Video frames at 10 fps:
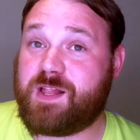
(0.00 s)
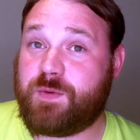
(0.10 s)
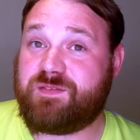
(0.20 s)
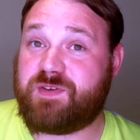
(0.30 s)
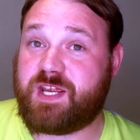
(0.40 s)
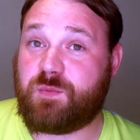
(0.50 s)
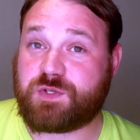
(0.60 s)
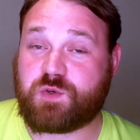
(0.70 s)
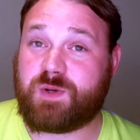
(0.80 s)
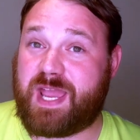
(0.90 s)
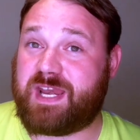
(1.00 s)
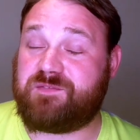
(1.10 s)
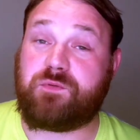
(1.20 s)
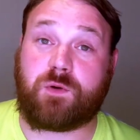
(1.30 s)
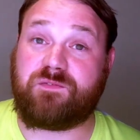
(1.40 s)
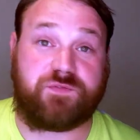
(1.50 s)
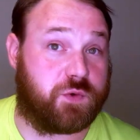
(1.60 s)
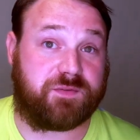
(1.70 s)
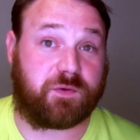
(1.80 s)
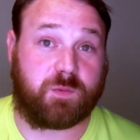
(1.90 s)
following video was created for a few
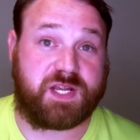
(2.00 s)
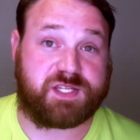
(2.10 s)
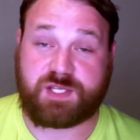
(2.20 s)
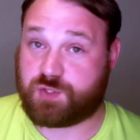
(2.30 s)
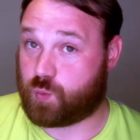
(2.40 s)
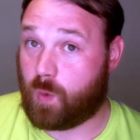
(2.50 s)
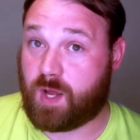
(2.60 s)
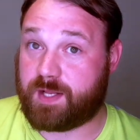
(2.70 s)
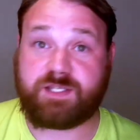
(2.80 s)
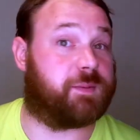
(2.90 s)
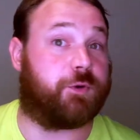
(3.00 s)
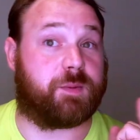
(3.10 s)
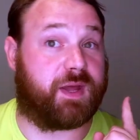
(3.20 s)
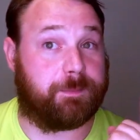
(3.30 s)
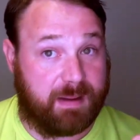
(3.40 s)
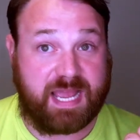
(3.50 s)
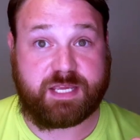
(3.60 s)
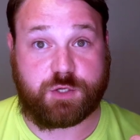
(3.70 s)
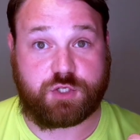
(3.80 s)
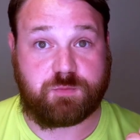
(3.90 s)
different reasons. One, to put up on my
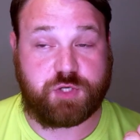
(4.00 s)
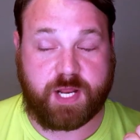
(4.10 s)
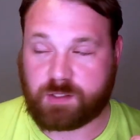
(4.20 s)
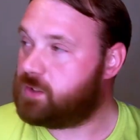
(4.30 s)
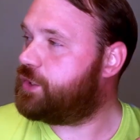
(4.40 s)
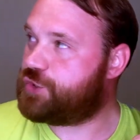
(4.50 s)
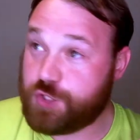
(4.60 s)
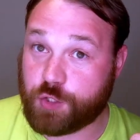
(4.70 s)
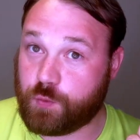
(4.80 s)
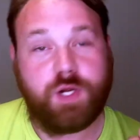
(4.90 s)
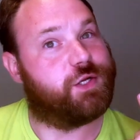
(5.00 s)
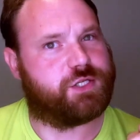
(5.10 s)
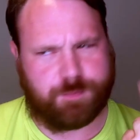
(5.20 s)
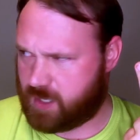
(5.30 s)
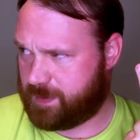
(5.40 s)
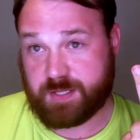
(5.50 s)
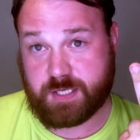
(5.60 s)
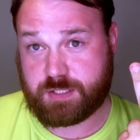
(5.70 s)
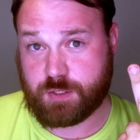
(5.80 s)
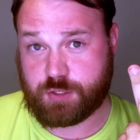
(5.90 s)
YouTube channel. Two, to put up on
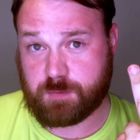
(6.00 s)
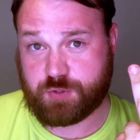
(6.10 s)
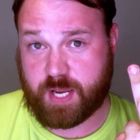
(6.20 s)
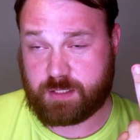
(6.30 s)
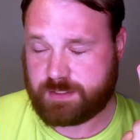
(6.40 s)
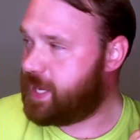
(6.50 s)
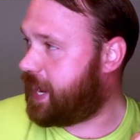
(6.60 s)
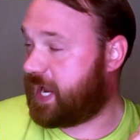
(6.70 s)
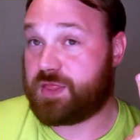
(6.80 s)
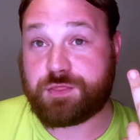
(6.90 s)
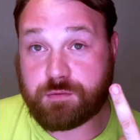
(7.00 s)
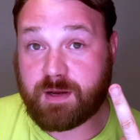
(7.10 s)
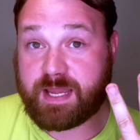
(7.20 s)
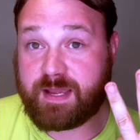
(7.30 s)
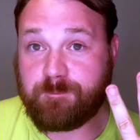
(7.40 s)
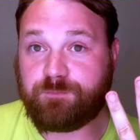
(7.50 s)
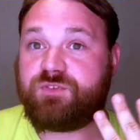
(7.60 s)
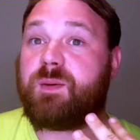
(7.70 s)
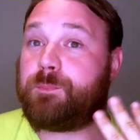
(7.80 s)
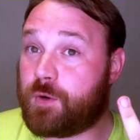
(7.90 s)
this YouTube channel. And three,
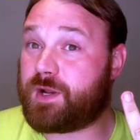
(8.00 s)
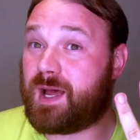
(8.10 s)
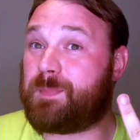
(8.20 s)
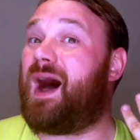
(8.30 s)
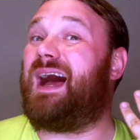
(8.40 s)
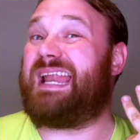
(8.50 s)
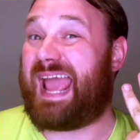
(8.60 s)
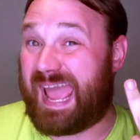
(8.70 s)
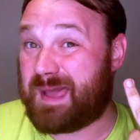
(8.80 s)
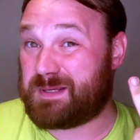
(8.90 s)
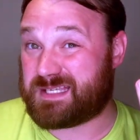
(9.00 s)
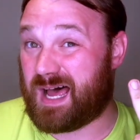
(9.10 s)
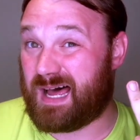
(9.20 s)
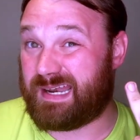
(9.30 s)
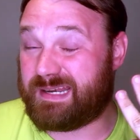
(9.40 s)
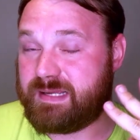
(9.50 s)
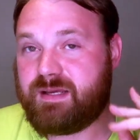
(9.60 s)
to put up on Amazon.